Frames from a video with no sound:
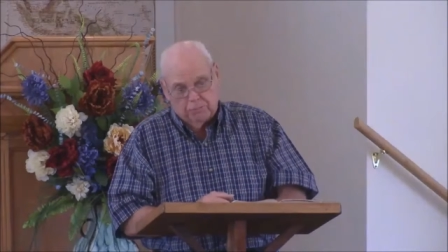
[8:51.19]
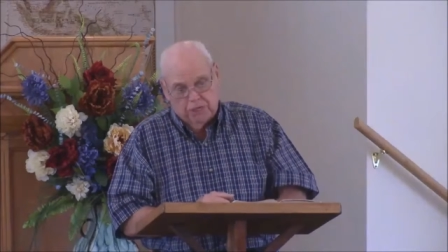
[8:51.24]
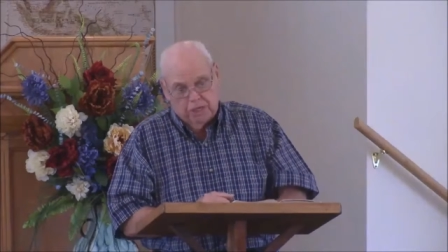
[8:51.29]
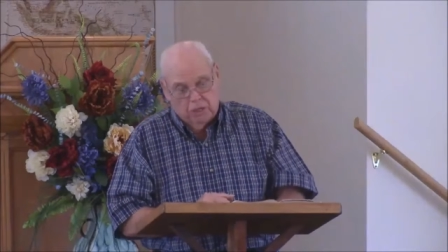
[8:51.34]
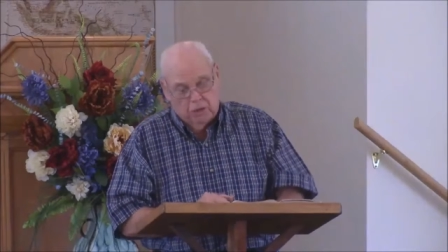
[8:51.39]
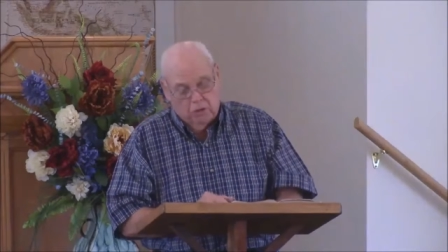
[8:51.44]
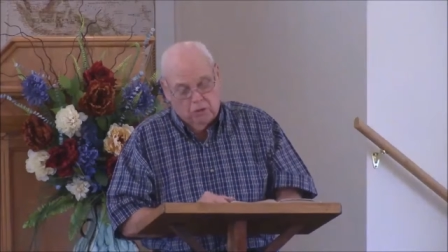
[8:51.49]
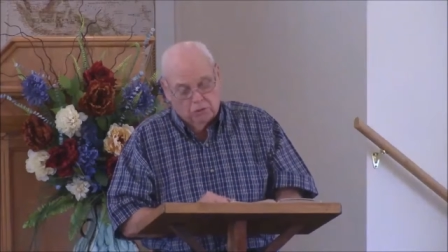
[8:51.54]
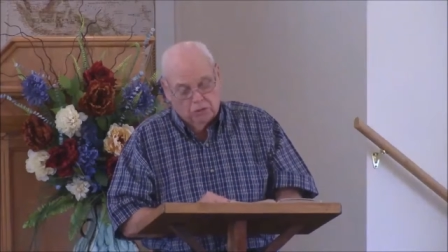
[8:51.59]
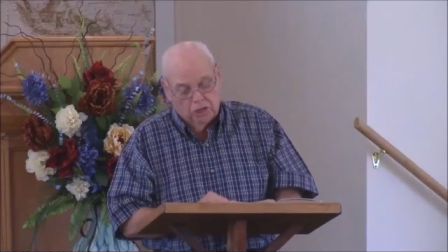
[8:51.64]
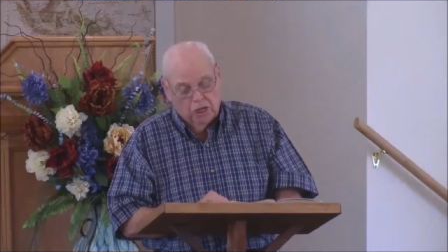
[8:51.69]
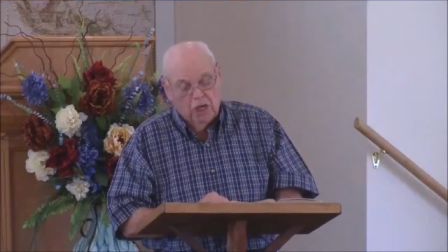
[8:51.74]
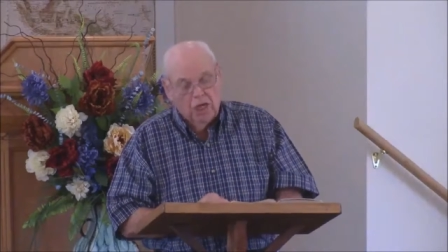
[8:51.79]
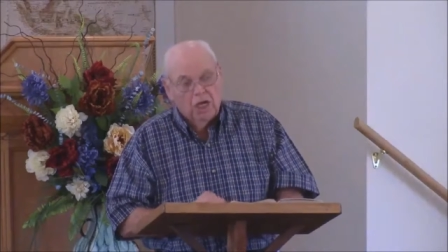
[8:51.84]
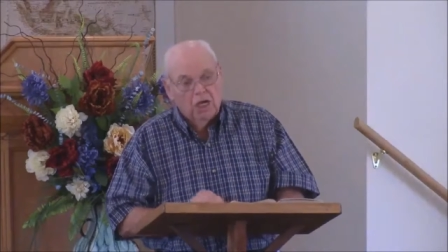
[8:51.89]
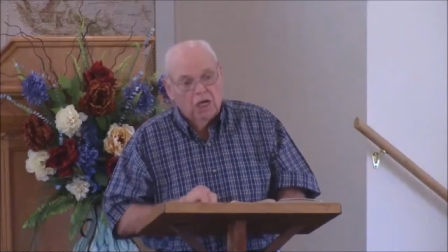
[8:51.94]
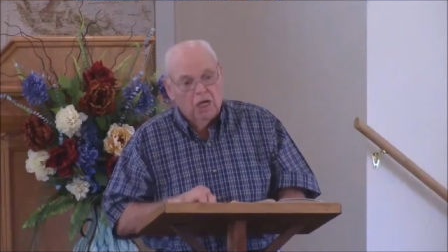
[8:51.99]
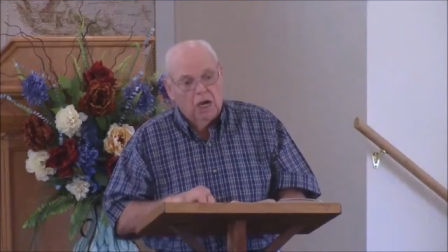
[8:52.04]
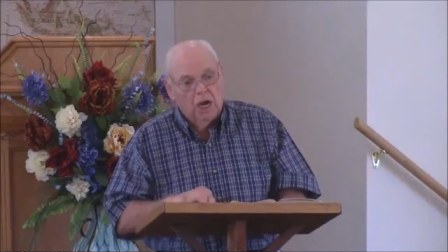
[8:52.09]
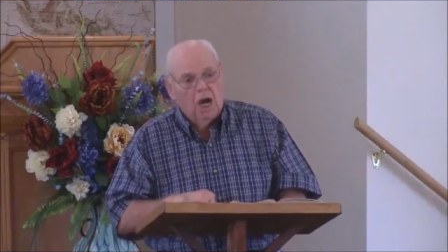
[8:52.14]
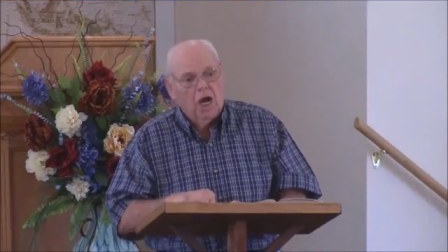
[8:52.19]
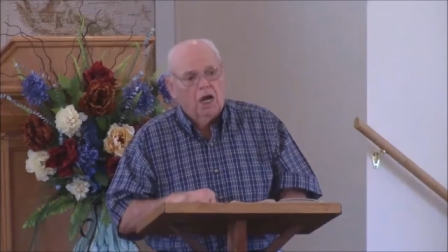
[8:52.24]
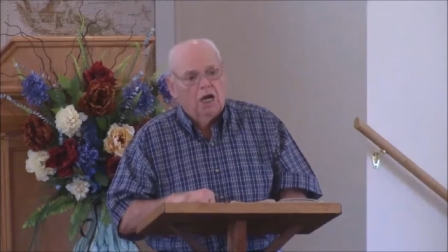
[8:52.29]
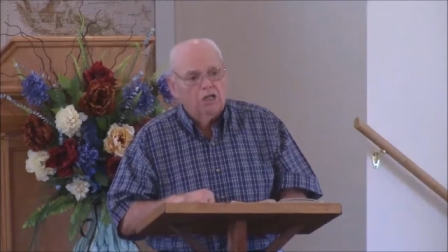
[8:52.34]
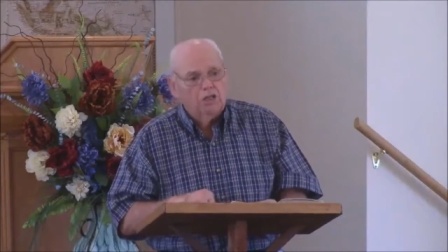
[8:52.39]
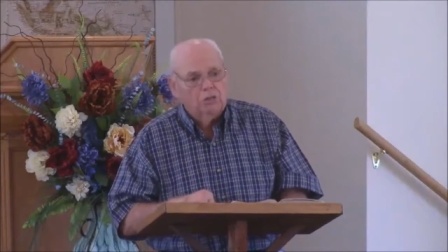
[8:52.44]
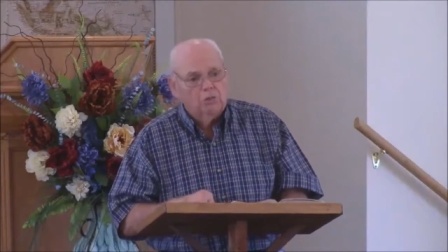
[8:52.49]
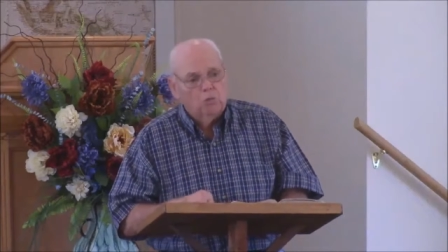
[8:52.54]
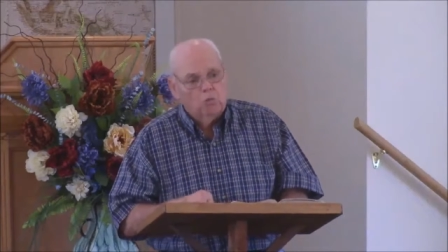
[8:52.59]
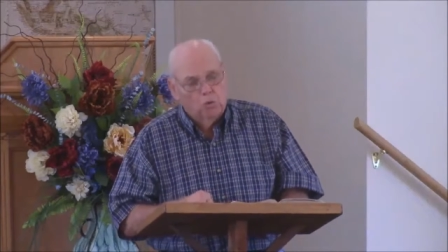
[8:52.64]
because
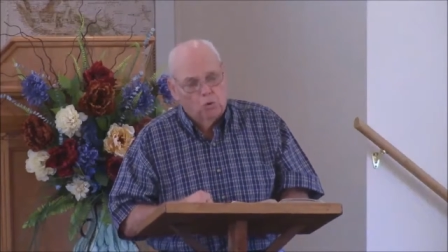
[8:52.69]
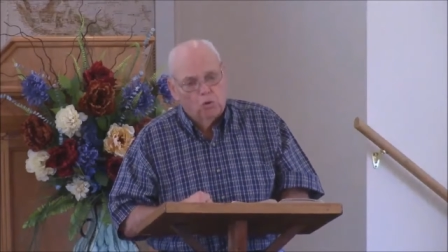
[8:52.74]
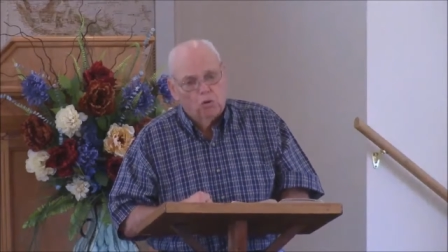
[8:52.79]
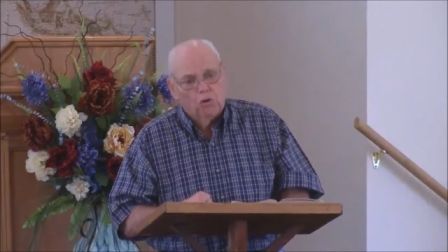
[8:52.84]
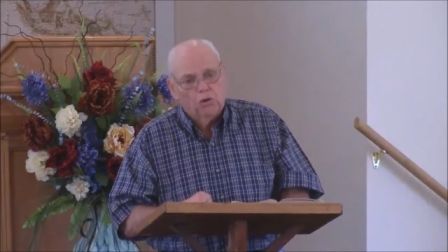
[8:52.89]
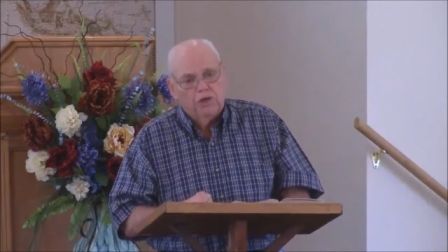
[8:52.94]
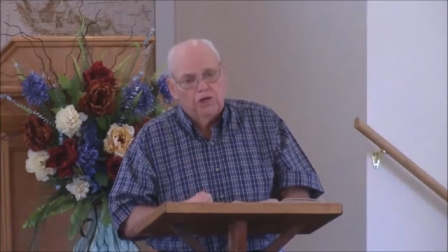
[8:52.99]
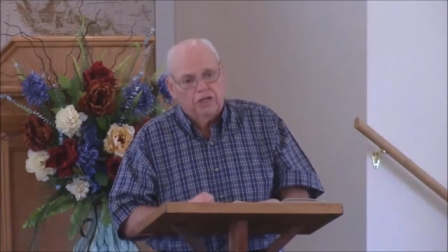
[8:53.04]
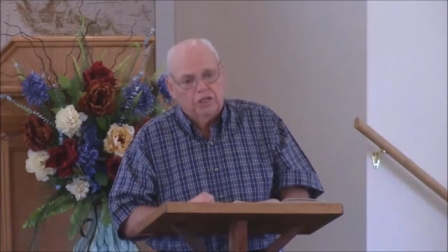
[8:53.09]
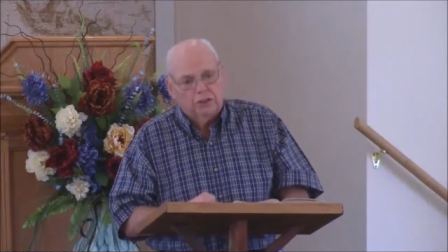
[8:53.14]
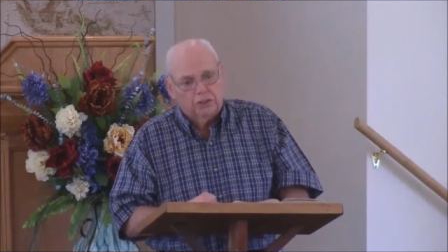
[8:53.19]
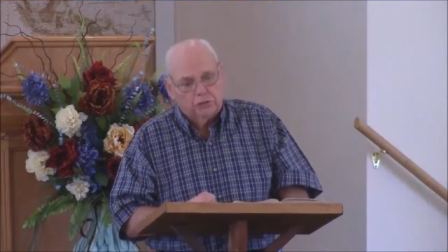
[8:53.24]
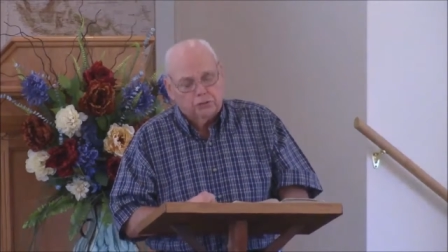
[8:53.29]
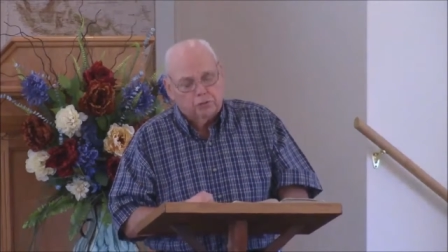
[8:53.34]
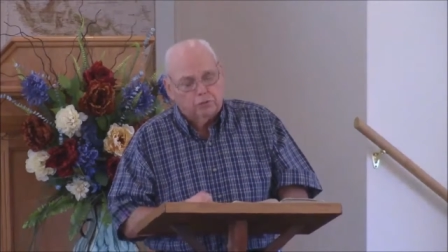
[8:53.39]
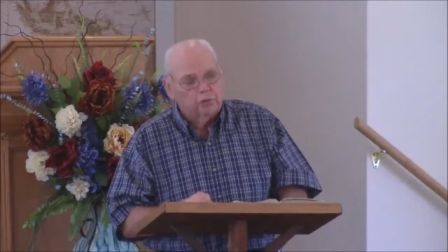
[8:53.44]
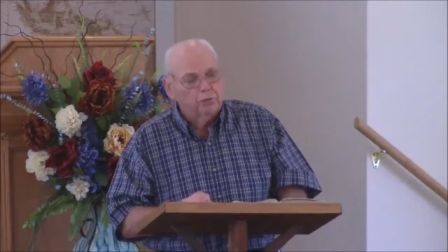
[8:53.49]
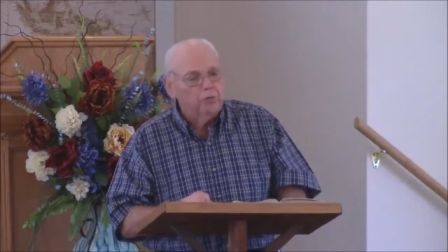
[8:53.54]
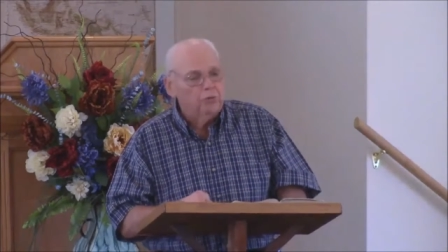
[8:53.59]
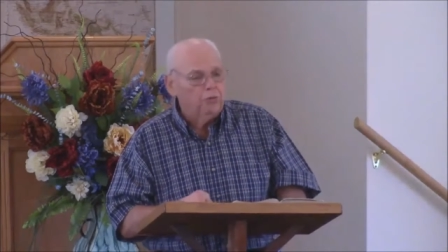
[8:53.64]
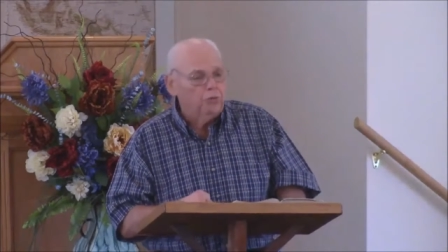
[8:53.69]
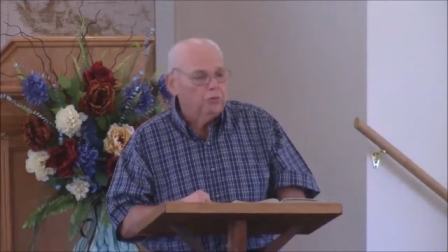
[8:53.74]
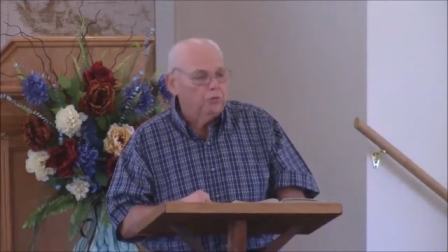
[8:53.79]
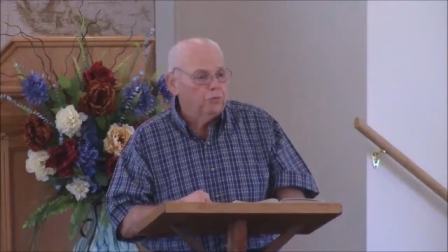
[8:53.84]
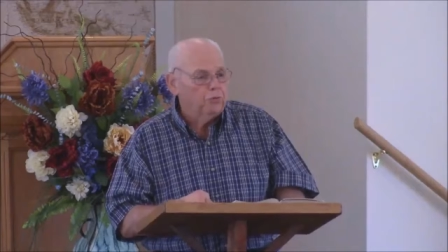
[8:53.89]
God's word is true